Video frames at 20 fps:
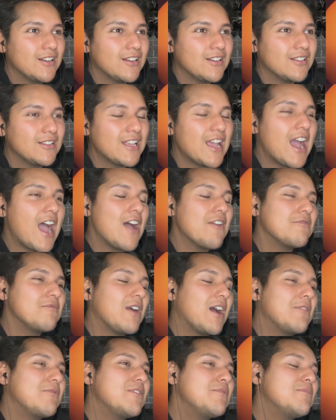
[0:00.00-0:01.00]
Yeah,
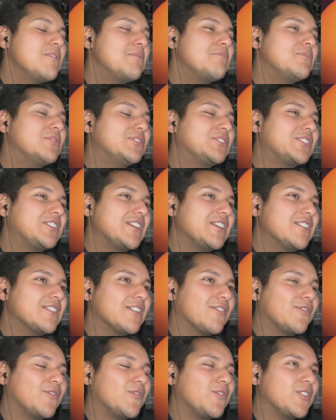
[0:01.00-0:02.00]
I remember seeing
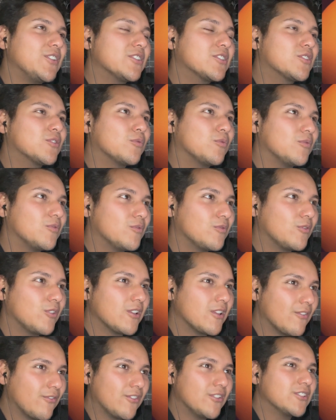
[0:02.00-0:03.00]
the
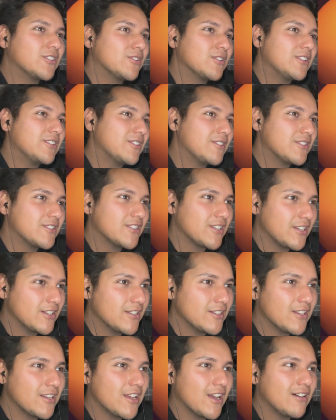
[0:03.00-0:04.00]
first time
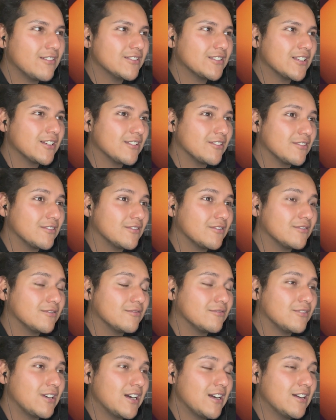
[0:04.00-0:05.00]
seeing it, I was like,
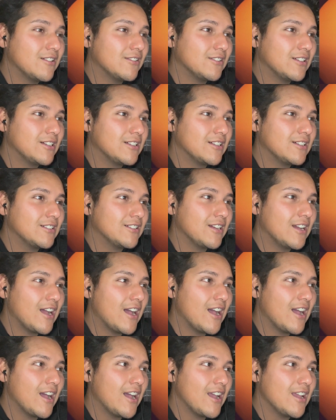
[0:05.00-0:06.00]
wow,
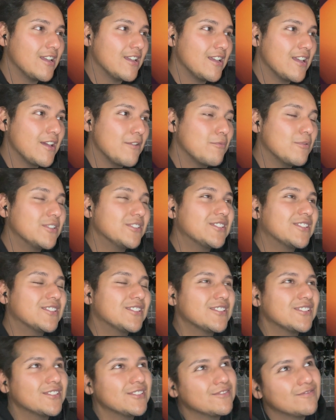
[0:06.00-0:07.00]
it
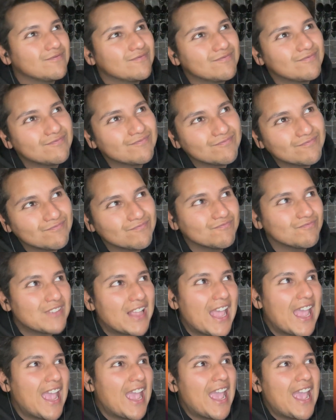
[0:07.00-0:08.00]
was,
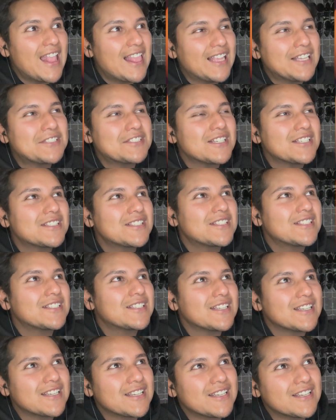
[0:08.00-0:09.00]
let's just
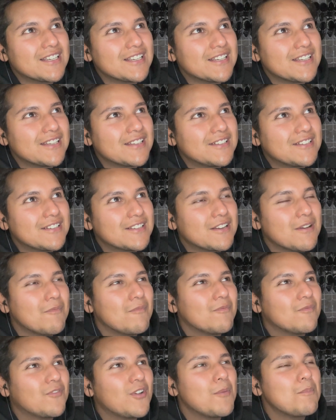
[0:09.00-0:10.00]
say,
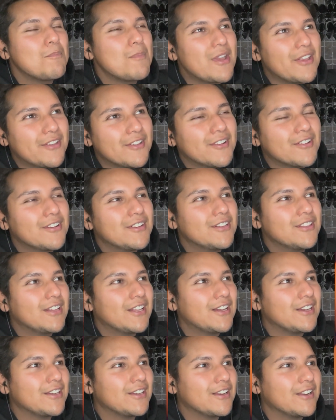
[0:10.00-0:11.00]
familiar,
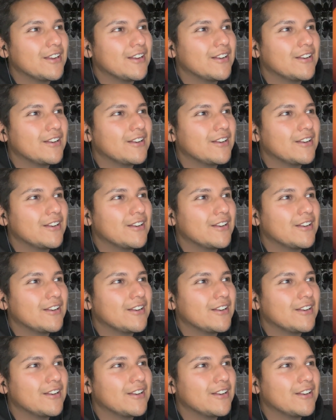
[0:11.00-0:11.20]
like